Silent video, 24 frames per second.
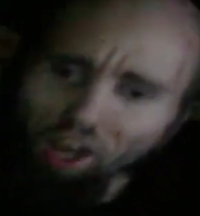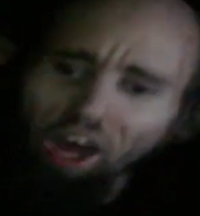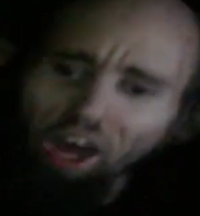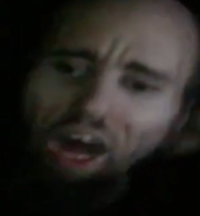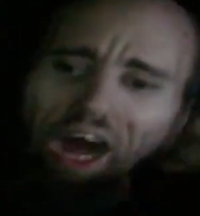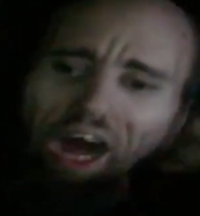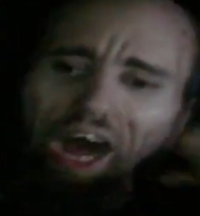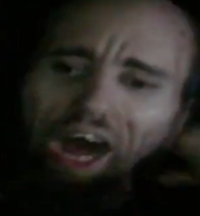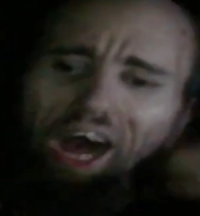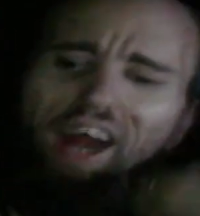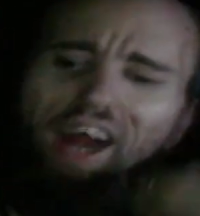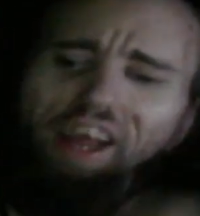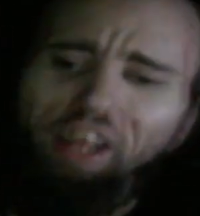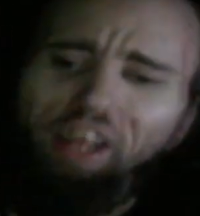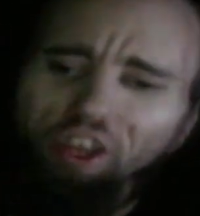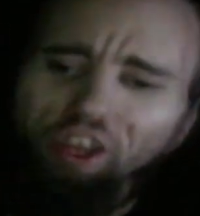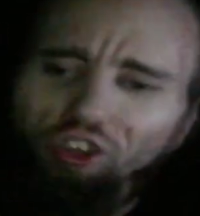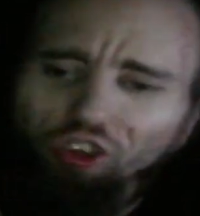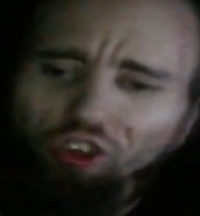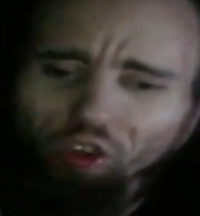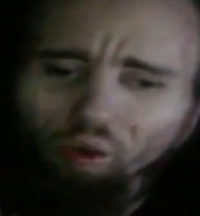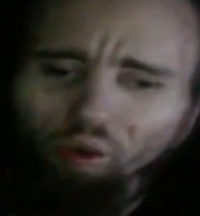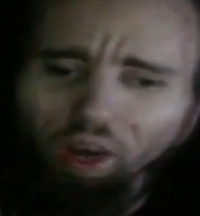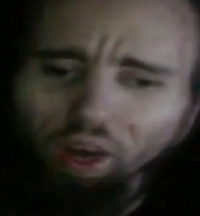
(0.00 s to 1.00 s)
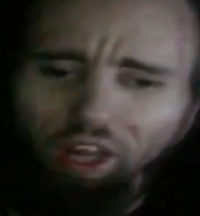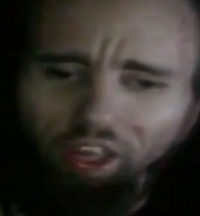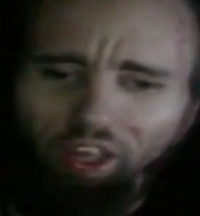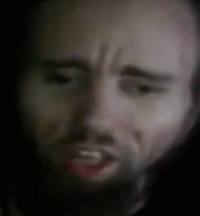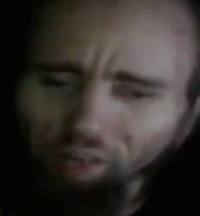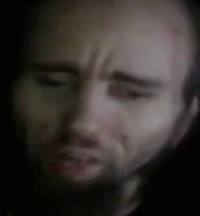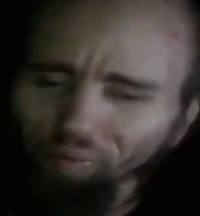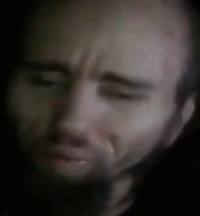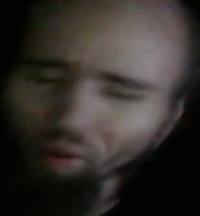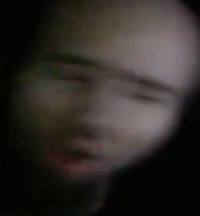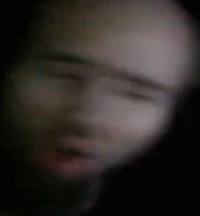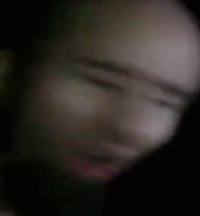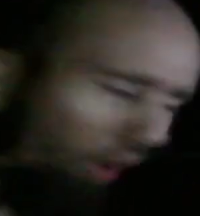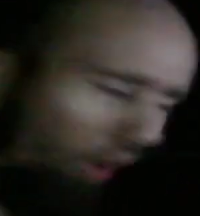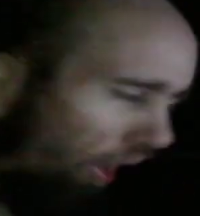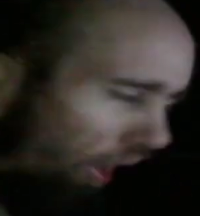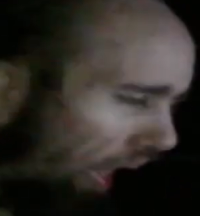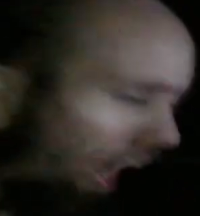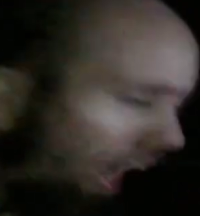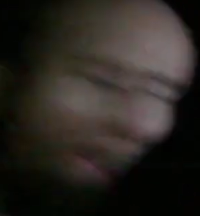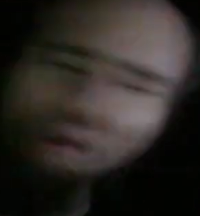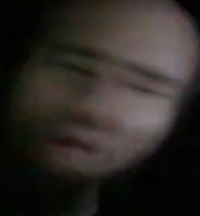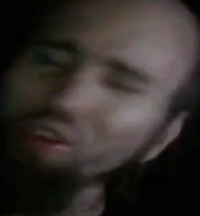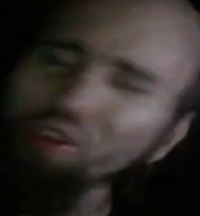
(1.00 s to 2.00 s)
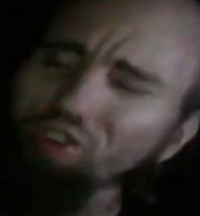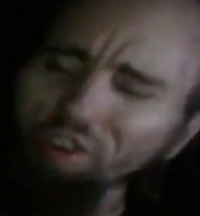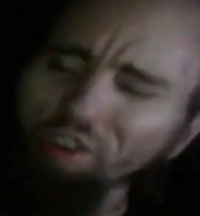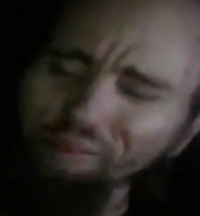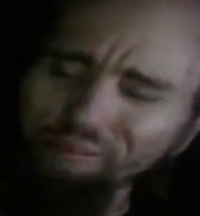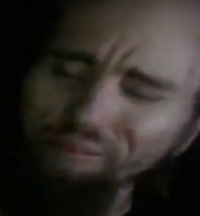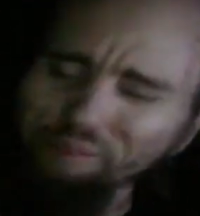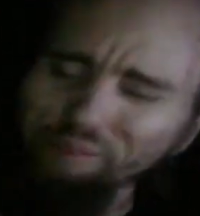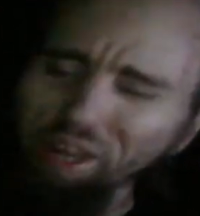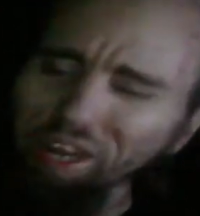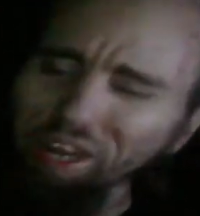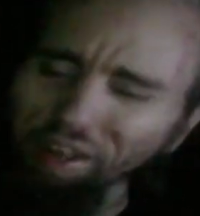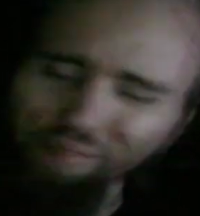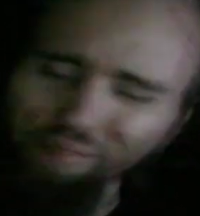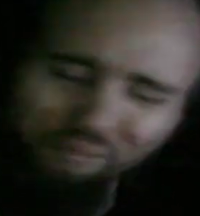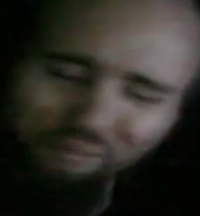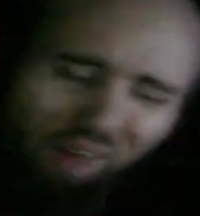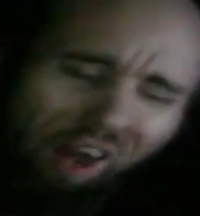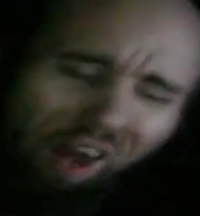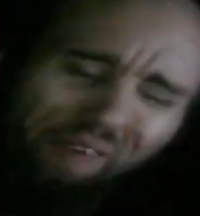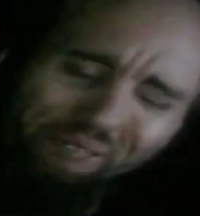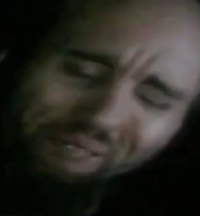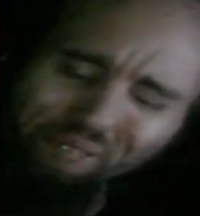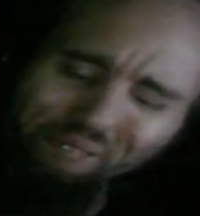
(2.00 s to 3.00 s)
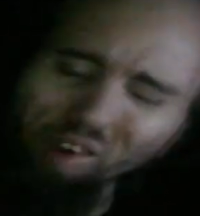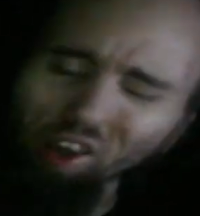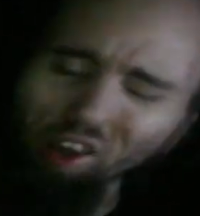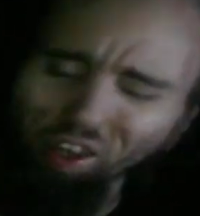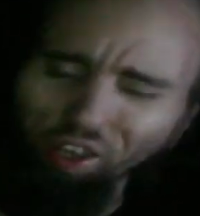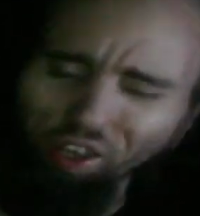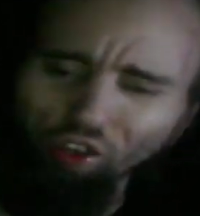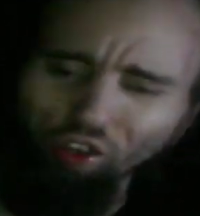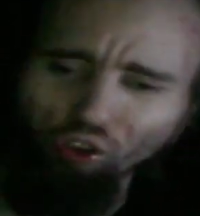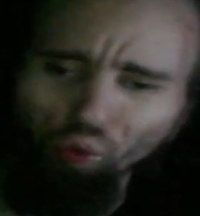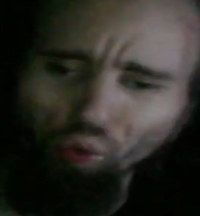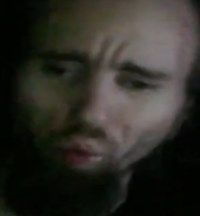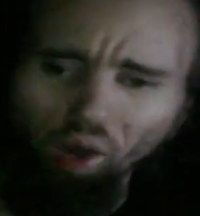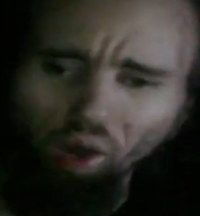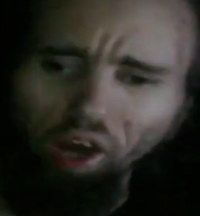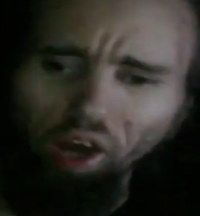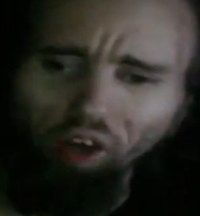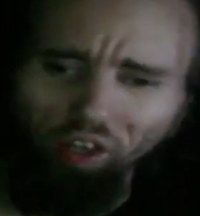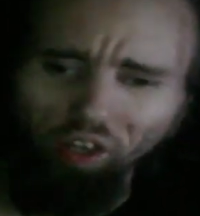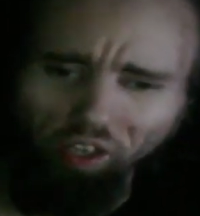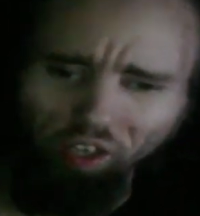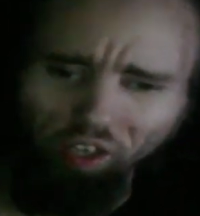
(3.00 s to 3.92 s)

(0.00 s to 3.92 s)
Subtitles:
I didn't do anything wrong. I was defending my fucking dwelling.